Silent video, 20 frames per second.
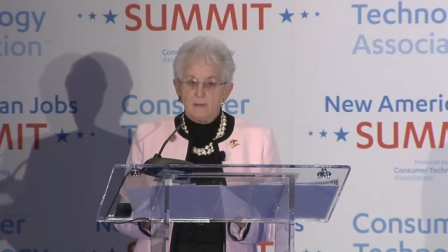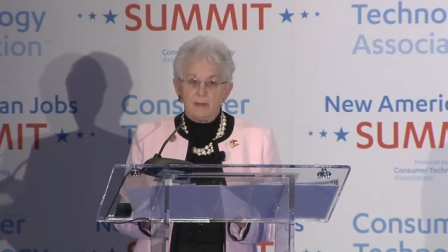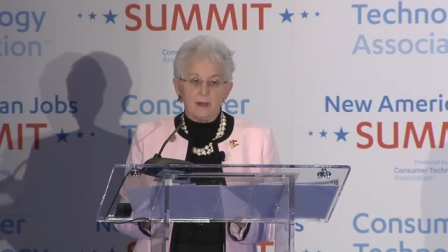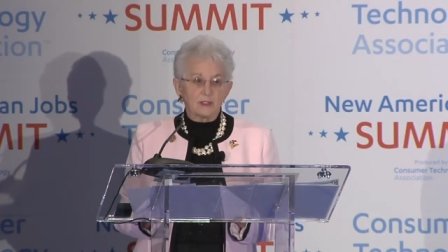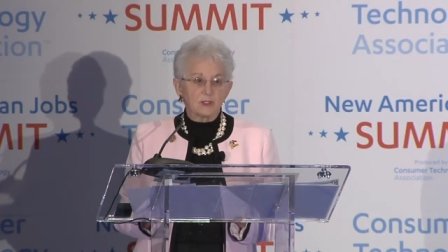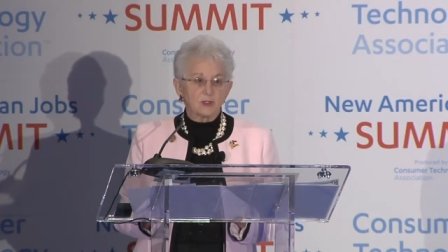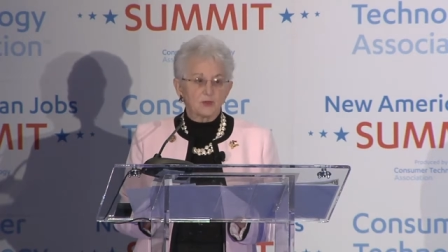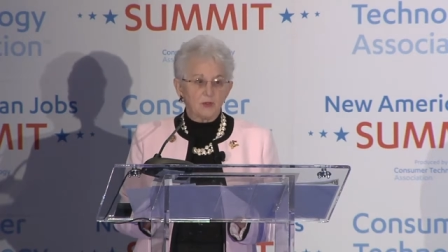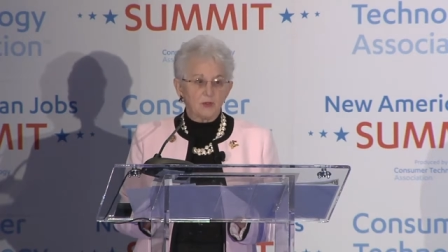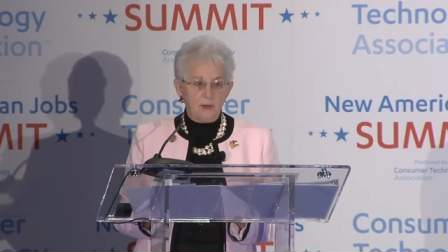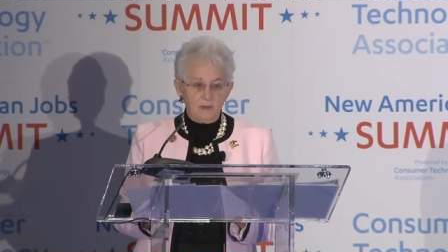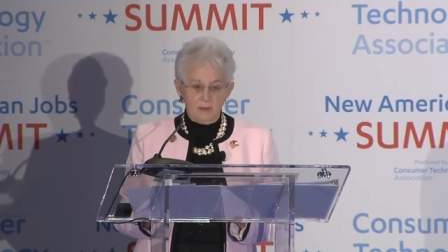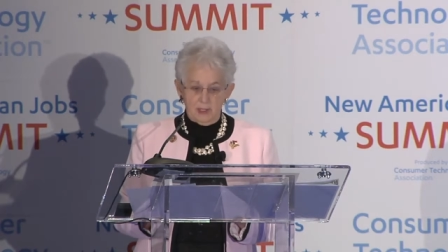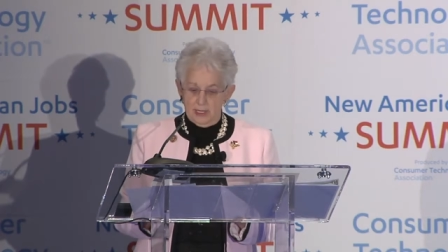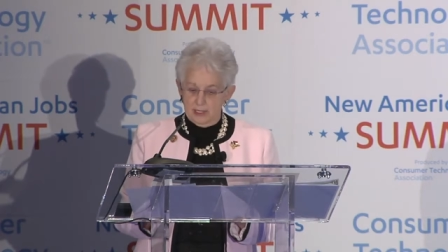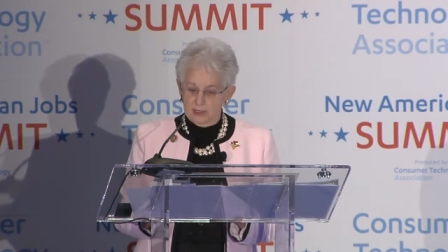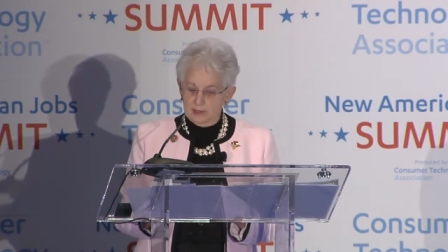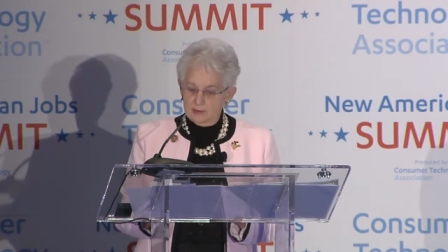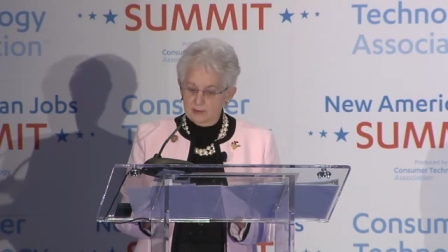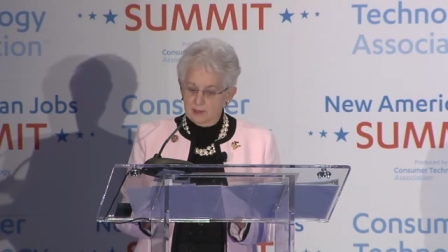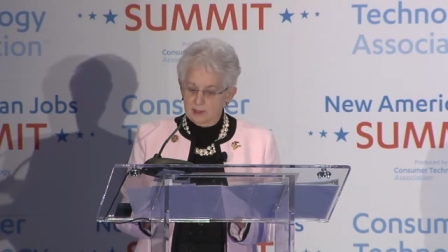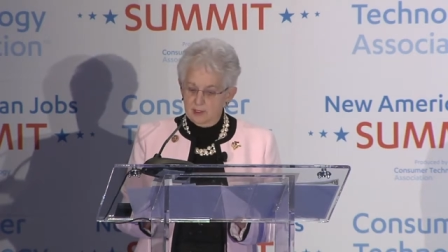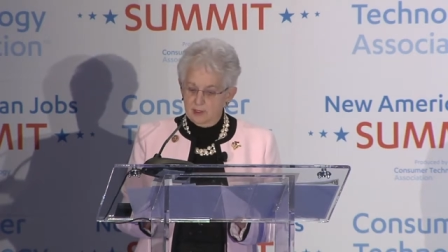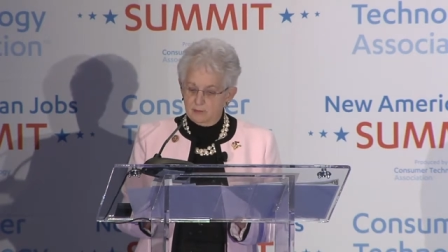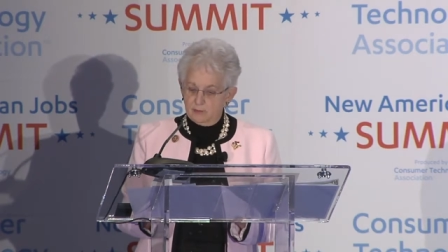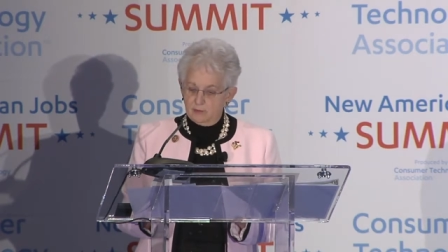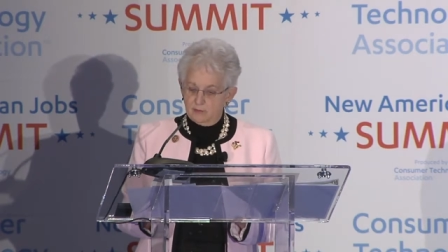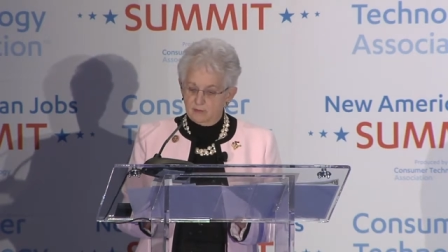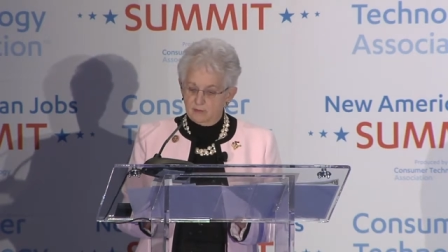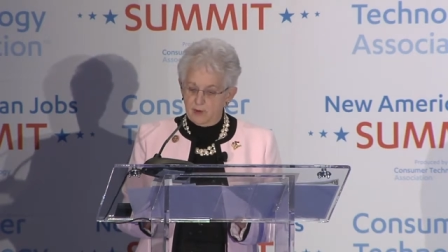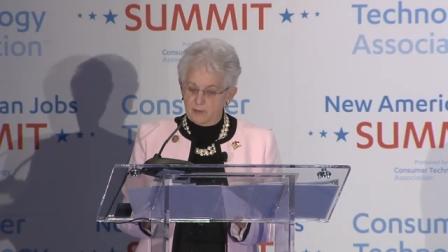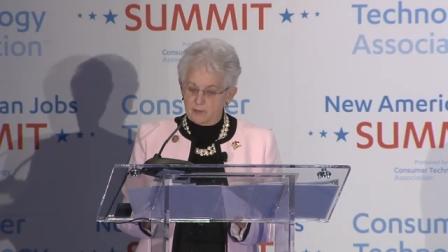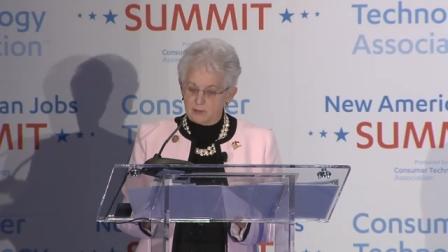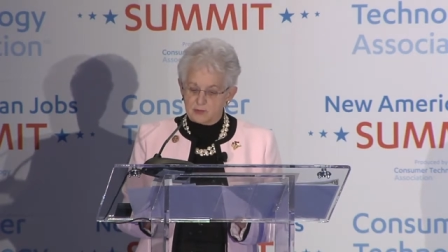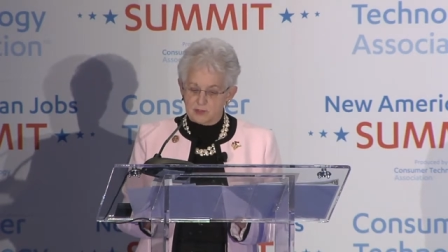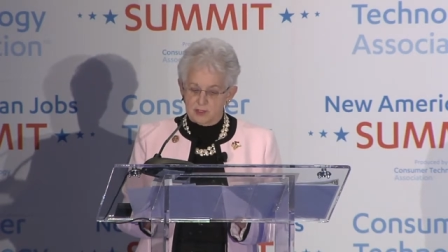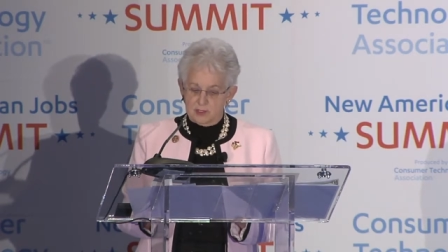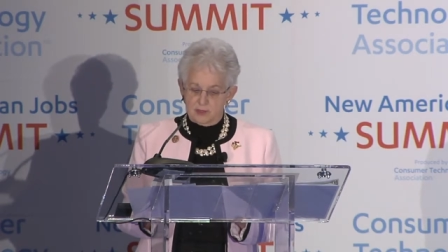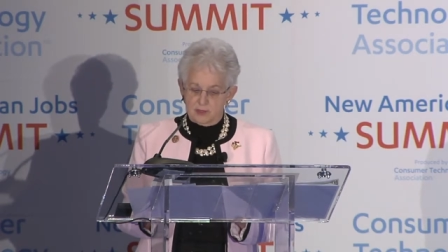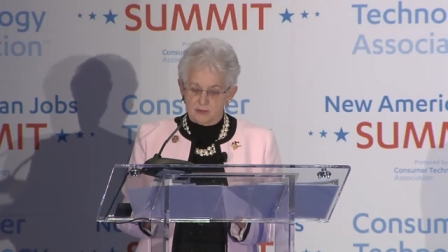By streamlining the number of
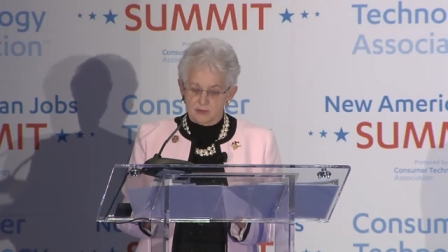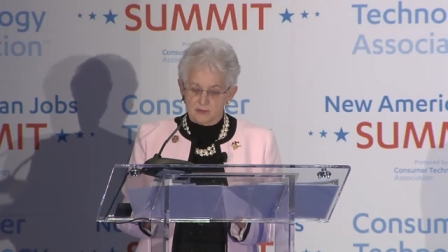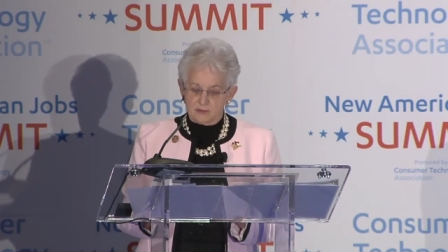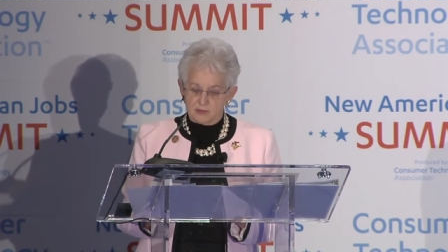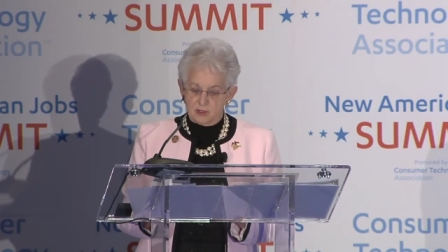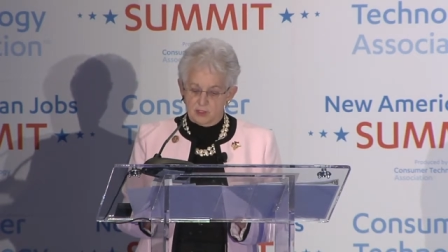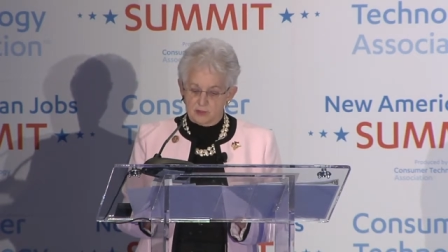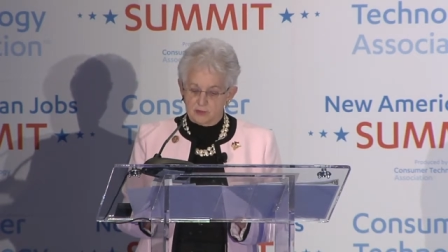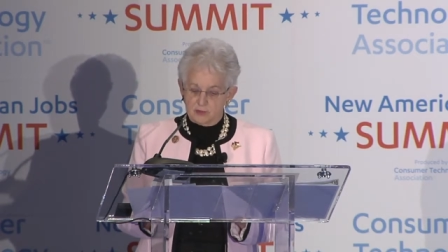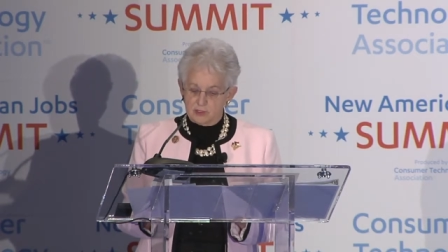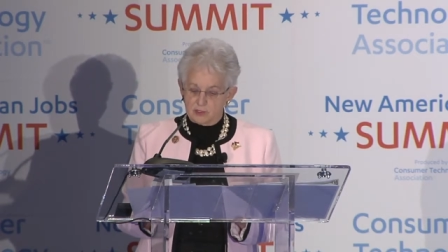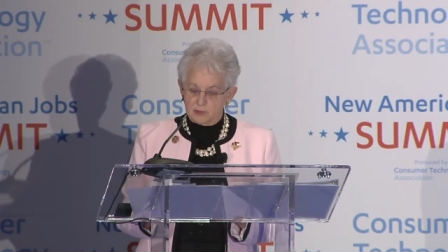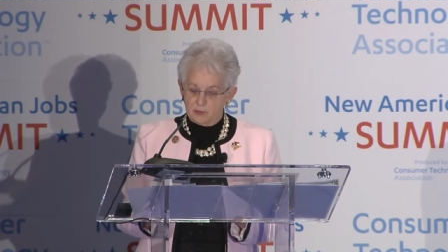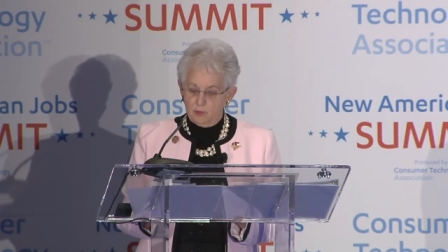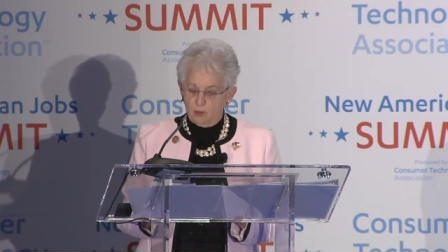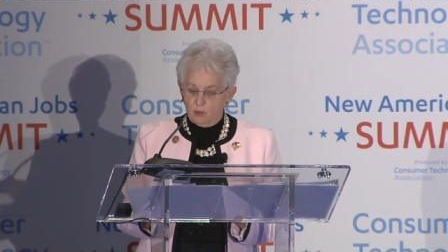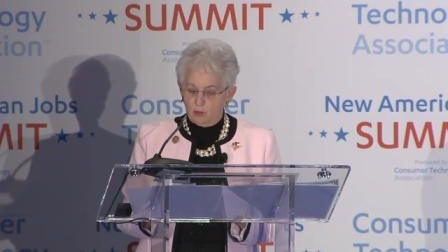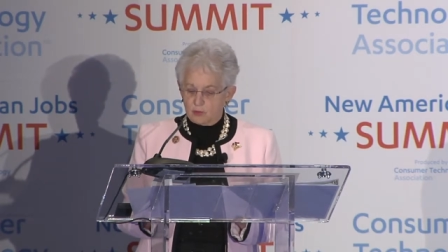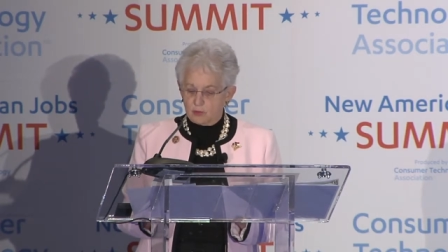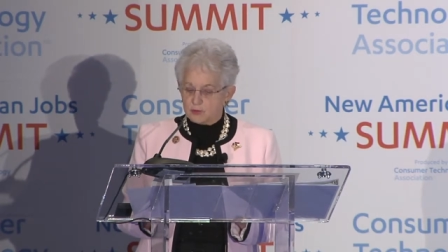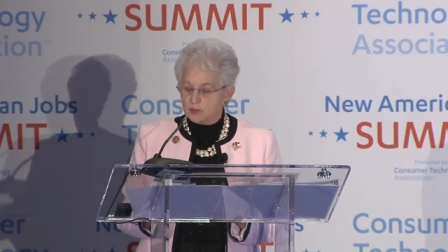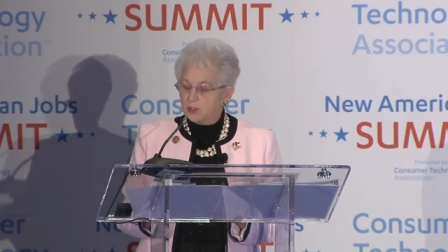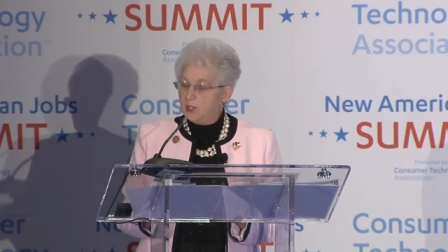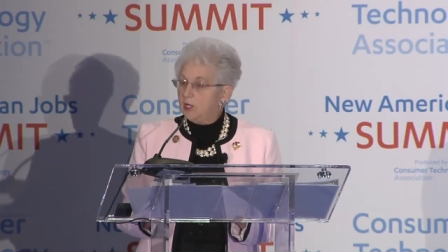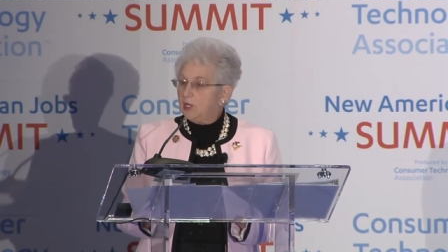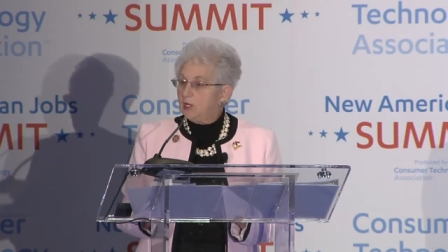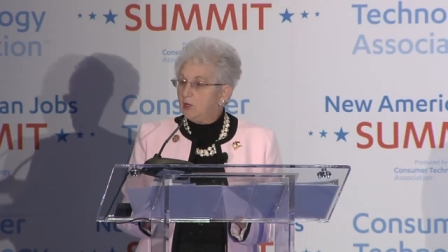representatives on these boards,